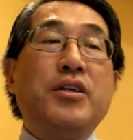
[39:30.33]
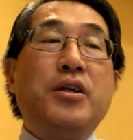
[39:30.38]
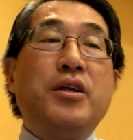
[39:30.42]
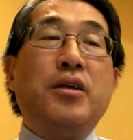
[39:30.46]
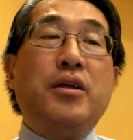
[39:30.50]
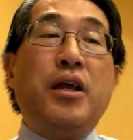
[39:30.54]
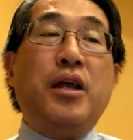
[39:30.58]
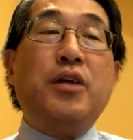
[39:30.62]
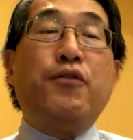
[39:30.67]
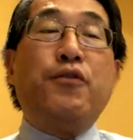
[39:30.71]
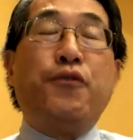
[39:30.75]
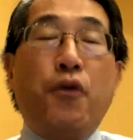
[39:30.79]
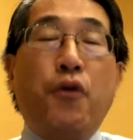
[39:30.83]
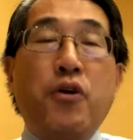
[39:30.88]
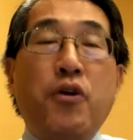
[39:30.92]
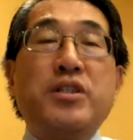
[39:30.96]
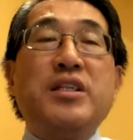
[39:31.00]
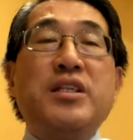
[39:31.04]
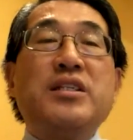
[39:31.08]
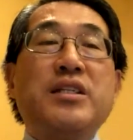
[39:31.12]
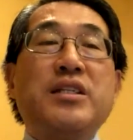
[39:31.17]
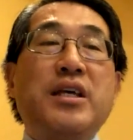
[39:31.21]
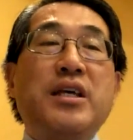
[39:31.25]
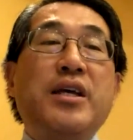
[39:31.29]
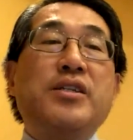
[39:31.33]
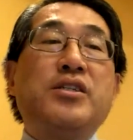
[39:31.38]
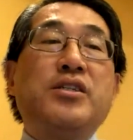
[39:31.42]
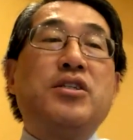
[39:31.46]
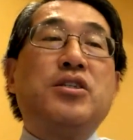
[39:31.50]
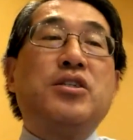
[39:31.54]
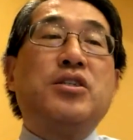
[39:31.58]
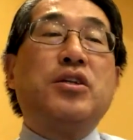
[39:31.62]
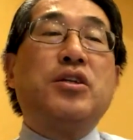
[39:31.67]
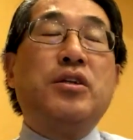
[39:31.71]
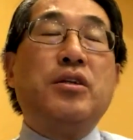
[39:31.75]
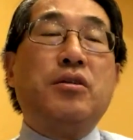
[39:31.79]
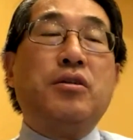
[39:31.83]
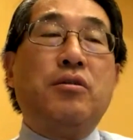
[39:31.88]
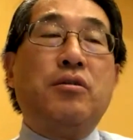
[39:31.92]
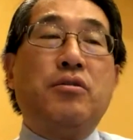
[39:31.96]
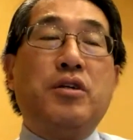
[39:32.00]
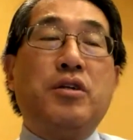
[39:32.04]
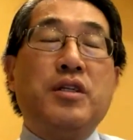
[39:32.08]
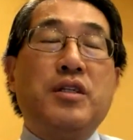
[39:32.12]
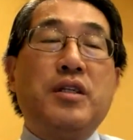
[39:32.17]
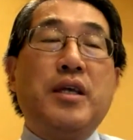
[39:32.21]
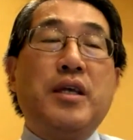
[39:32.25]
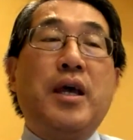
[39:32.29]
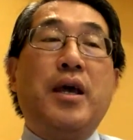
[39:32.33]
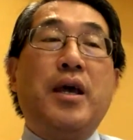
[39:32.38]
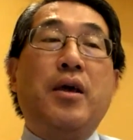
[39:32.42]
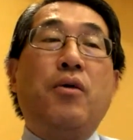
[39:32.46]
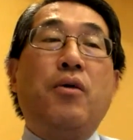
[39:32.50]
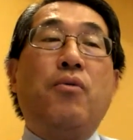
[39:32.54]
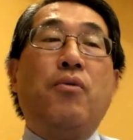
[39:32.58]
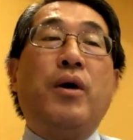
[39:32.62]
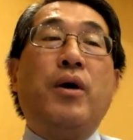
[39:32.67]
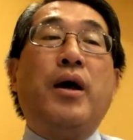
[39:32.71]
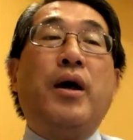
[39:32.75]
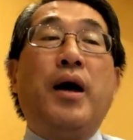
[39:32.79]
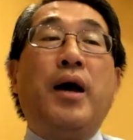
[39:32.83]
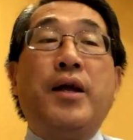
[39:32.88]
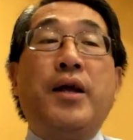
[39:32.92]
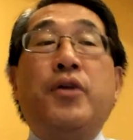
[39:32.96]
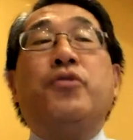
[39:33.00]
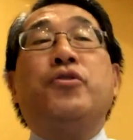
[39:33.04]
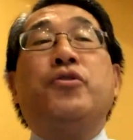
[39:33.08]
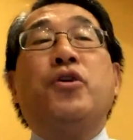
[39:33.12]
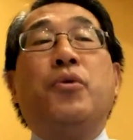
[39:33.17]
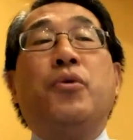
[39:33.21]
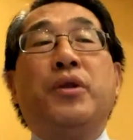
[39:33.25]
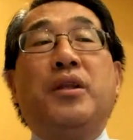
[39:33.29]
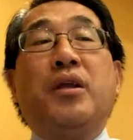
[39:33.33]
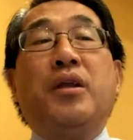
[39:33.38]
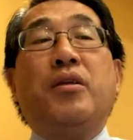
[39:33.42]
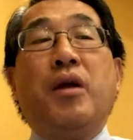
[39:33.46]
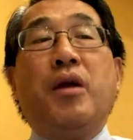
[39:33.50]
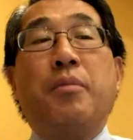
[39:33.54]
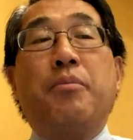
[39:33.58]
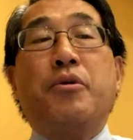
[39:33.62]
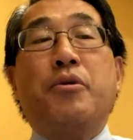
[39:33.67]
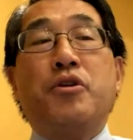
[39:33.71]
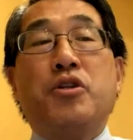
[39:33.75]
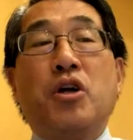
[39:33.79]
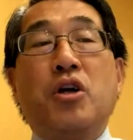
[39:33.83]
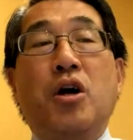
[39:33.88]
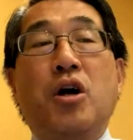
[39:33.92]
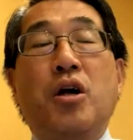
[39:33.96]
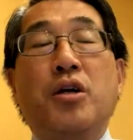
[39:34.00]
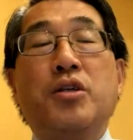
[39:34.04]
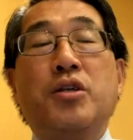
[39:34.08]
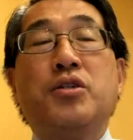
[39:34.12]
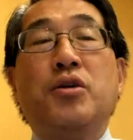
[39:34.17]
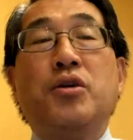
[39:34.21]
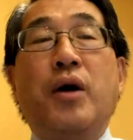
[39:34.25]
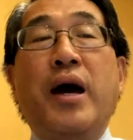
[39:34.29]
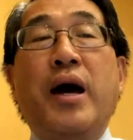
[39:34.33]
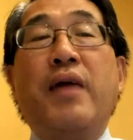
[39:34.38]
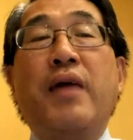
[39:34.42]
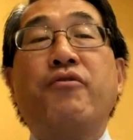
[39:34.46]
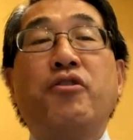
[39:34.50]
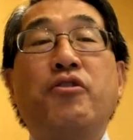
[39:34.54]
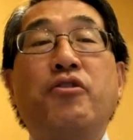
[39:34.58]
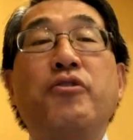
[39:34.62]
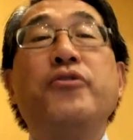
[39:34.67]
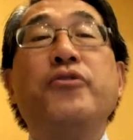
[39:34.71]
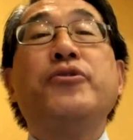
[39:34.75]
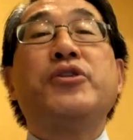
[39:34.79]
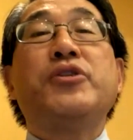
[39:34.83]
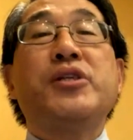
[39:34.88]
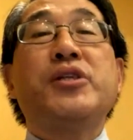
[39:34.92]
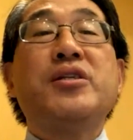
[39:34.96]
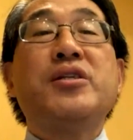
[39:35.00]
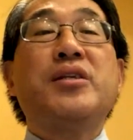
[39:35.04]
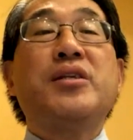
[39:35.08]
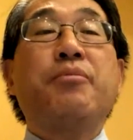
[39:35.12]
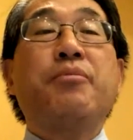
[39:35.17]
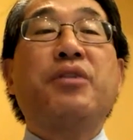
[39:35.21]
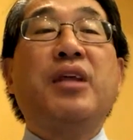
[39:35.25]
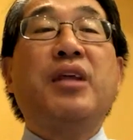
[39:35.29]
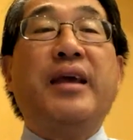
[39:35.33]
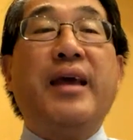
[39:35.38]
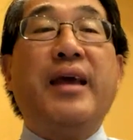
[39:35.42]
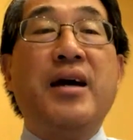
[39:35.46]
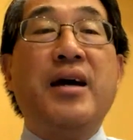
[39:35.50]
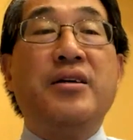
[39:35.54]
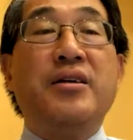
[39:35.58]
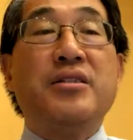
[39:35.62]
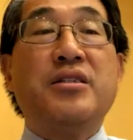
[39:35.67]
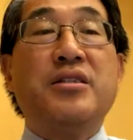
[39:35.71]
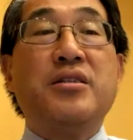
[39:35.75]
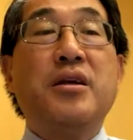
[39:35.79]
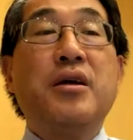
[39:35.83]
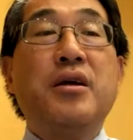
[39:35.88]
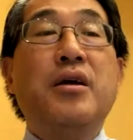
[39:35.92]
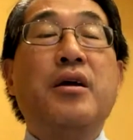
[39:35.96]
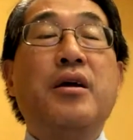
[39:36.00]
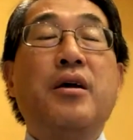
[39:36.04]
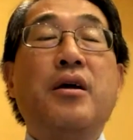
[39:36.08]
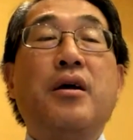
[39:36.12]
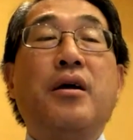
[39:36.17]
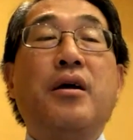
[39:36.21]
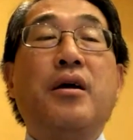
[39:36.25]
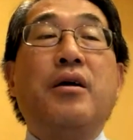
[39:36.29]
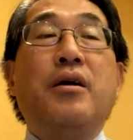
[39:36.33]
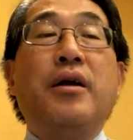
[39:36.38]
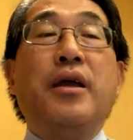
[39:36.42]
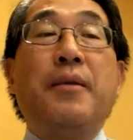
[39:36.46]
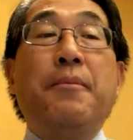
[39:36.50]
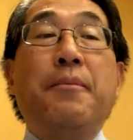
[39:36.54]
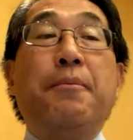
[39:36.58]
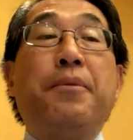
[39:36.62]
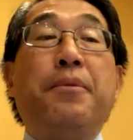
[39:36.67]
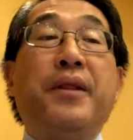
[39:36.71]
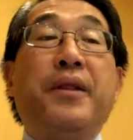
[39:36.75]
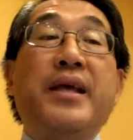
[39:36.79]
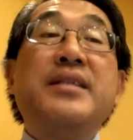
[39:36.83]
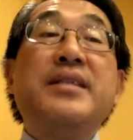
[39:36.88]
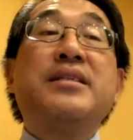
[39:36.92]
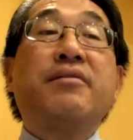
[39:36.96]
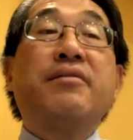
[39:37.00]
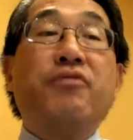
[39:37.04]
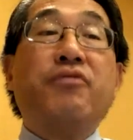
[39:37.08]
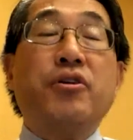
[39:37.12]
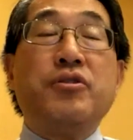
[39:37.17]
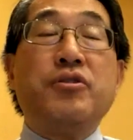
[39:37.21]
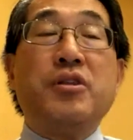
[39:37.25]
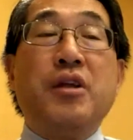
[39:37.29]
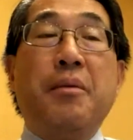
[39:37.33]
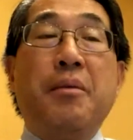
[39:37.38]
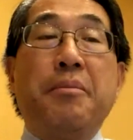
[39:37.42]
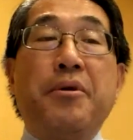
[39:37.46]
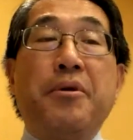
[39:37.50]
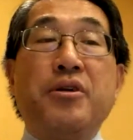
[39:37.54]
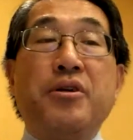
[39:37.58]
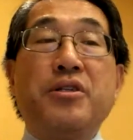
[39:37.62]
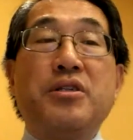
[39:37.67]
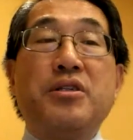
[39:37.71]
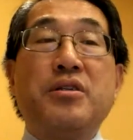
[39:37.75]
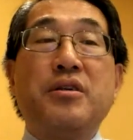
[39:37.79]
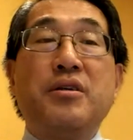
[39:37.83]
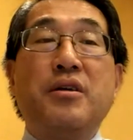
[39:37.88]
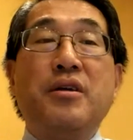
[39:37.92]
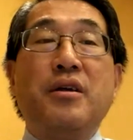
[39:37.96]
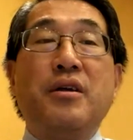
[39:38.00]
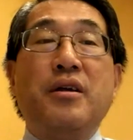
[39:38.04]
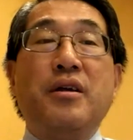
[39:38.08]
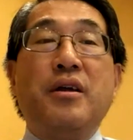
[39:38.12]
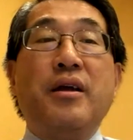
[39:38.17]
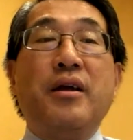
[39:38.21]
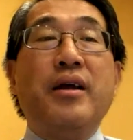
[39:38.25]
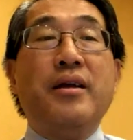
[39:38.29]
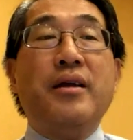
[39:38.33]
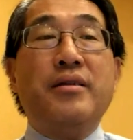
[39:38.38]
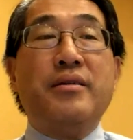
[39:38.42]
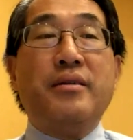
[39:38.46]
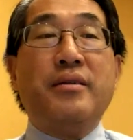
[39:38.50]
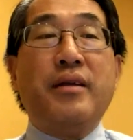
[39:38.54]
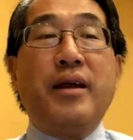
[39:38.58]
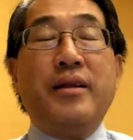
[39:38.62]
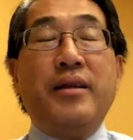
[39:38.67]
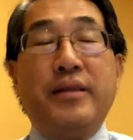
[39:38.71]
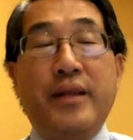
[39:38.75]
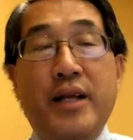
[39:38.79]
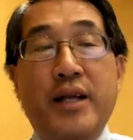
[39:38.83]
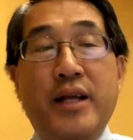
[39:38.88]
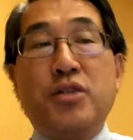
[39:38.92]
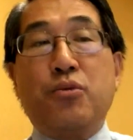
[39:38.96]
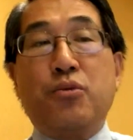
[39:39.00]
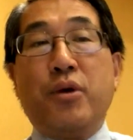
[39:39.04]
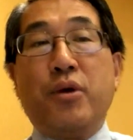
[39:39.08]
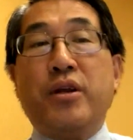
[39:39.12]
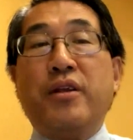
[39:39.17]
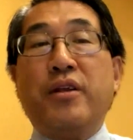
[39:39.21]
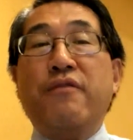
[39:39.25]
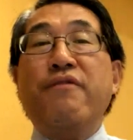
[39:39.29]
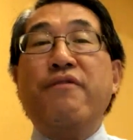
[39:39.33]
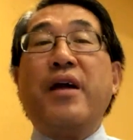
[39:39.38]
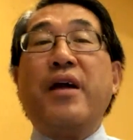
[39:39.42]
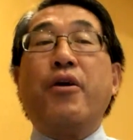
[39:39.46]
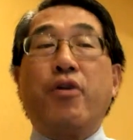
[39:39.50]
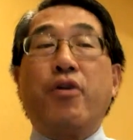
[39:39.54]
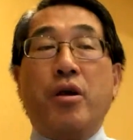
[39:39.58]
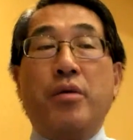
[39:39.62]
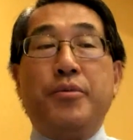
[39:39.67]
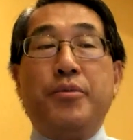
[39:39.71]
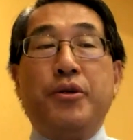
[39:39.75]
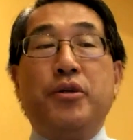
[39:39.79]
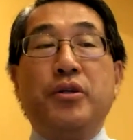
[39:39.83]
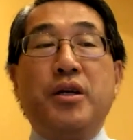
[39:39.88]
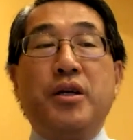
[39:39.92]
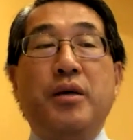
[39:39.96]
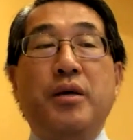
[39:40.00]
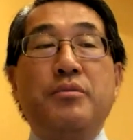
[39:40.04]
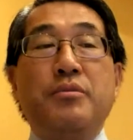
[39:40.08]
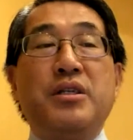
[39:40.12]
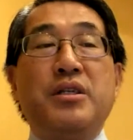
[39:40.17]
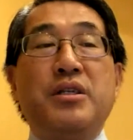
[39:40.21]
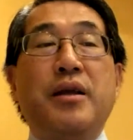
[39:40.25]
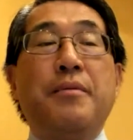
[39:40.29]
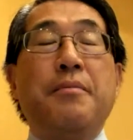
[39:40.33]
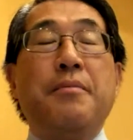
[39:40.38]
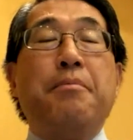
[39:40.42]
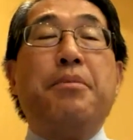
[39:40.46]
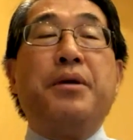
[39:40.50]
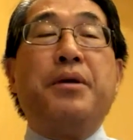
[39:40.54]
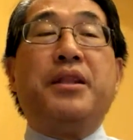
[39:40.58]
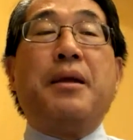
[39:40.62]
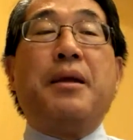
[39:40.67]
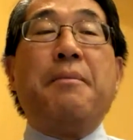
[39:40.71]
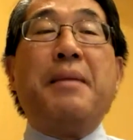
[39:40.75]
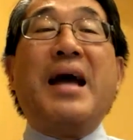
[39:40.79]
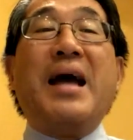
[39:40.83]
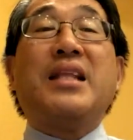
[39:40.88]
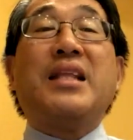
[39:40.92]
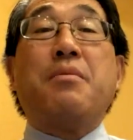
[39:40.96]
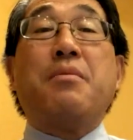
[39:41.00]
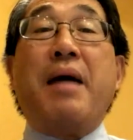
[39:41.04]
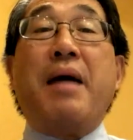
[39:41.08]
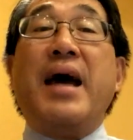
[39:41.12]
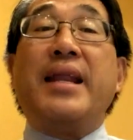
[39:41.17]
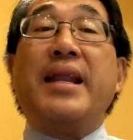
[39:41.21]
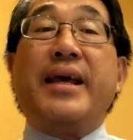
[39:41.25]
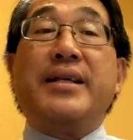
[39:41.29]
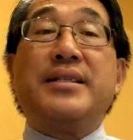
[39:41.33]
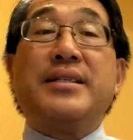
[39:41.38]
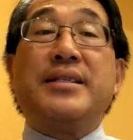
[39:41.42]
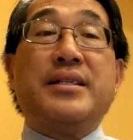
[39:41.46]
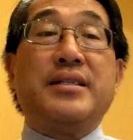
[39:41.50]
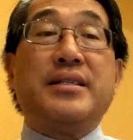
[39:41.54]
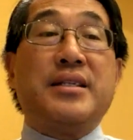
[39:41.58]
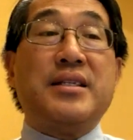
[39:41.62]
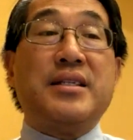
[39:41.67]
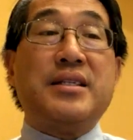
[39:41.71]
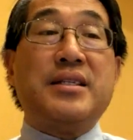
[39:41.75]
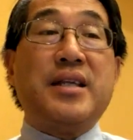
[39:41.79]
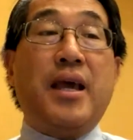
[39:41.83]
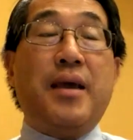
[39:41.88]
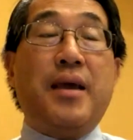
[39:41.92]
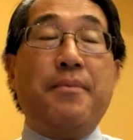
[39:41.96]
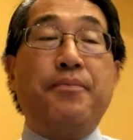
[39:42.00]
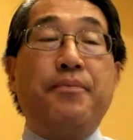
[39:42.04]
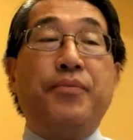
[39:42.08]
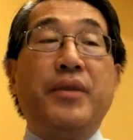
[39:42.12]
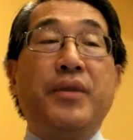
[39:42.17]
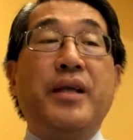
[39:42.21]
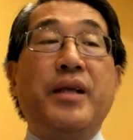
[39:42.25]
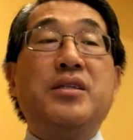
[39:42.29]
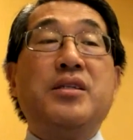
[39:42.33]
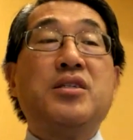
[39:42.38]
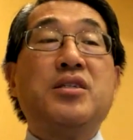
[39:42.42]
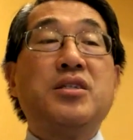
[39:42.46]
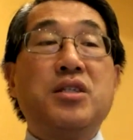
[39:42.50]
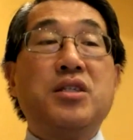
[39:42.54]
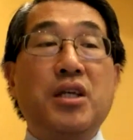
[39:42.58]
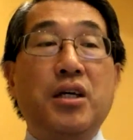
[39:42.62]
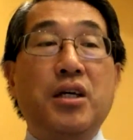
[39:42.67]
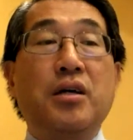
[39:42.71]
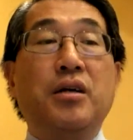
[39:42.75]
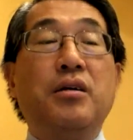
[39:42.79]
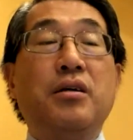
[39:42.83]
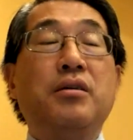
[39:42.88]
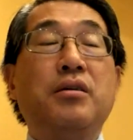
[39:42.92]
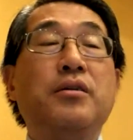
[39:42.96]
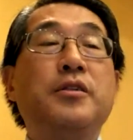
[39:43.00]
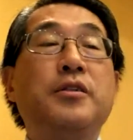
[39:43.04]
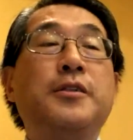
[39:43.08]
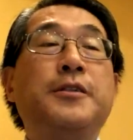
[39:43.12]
It forces kids to say, well, I don't know what the numbers are, so I have to use something else in place of those numbers. And that's where the variable comes in. But the mathematics is the same. It's still,